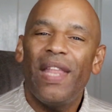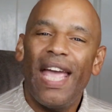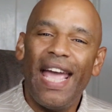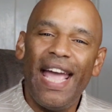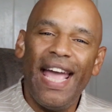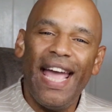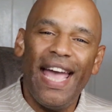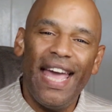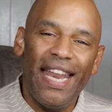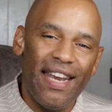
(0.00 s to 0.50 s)

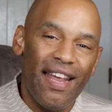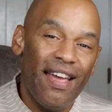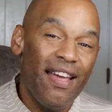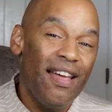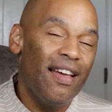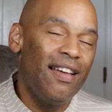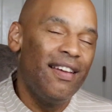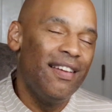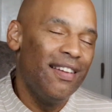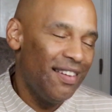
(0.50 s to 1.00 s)

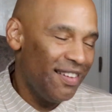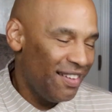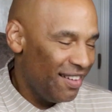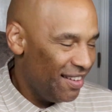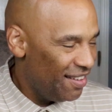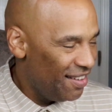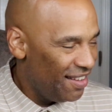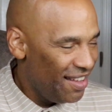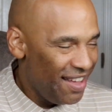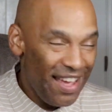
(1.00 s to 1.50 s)
And
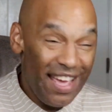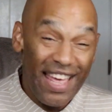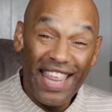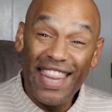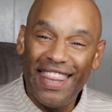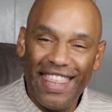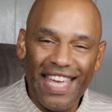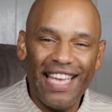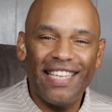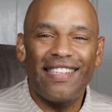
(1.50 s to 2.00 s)

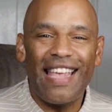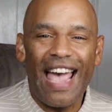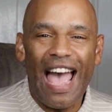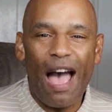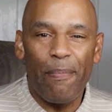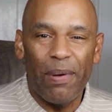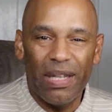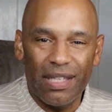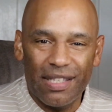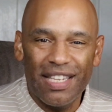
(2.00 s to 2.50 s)
this
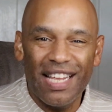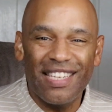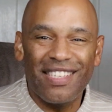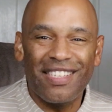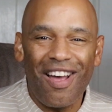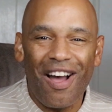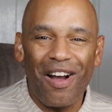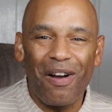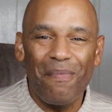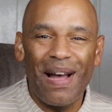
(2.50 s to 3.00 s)
happens.
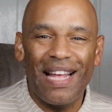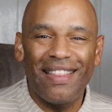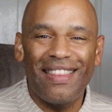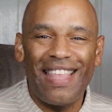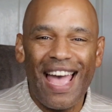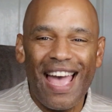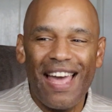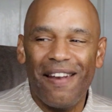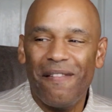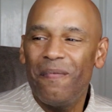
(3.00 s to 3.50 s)
Let's talk about
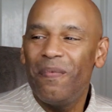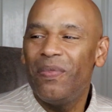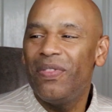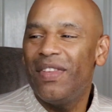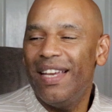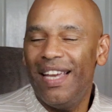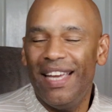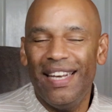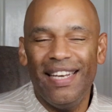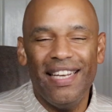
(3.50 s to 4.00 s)

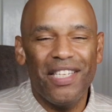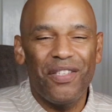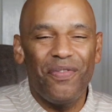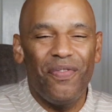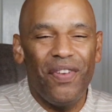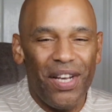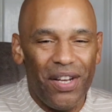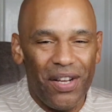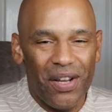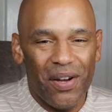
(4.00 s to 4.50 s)
that in this
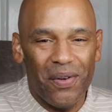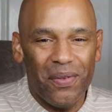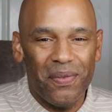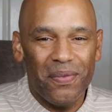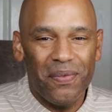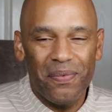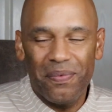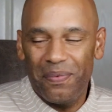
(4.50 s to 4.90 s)
video.